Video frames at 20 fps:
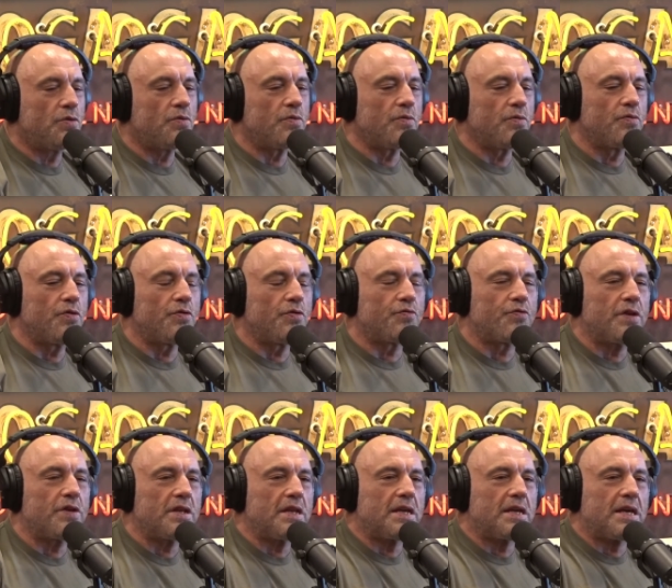be.
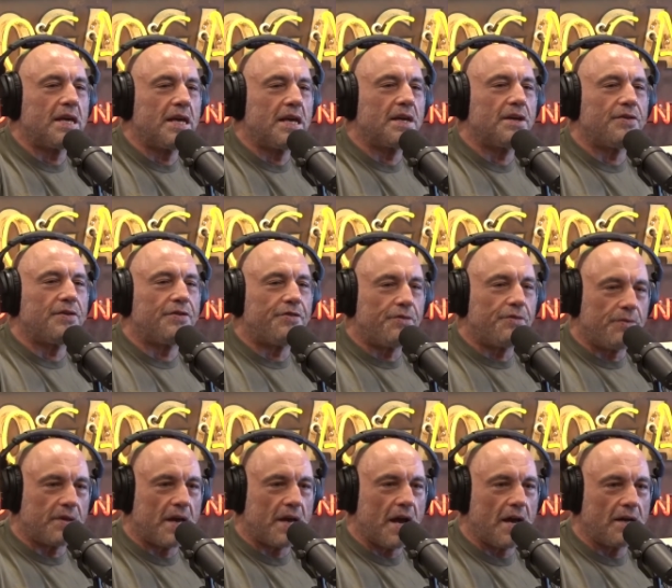You really can't
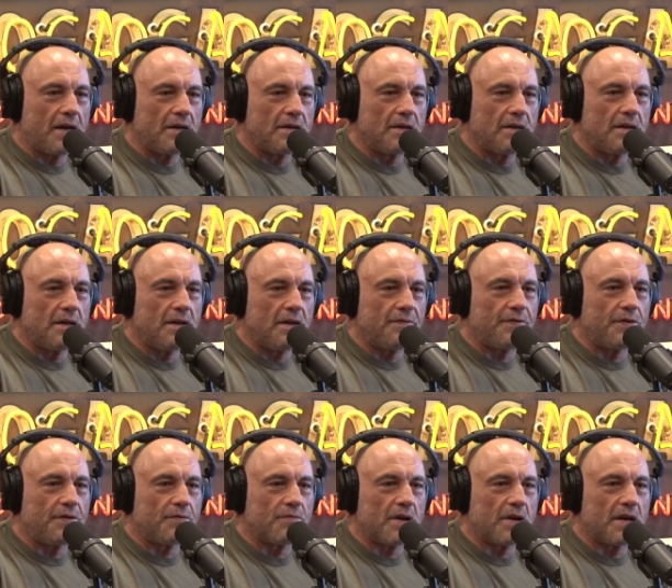do that
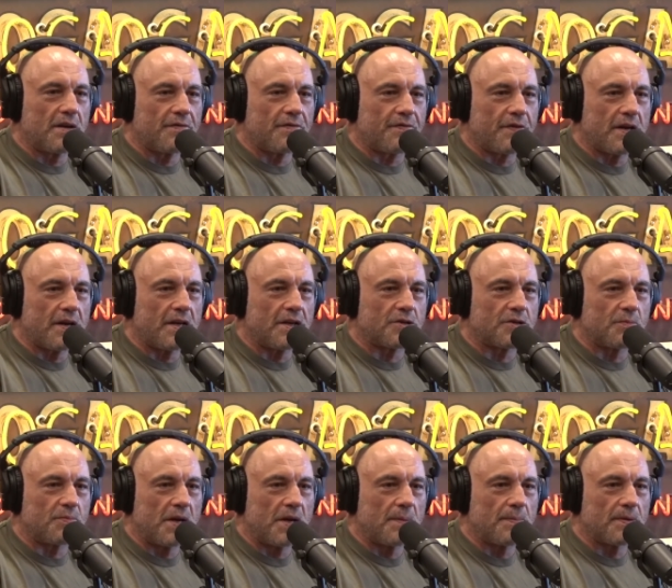if you're running a
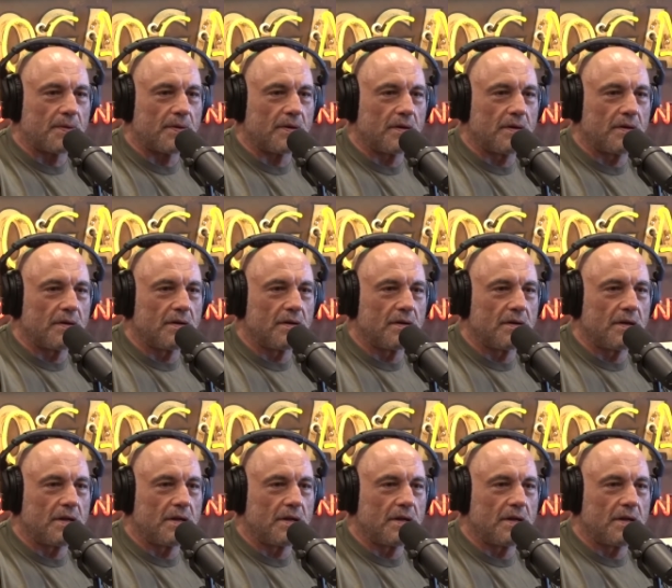financial paper.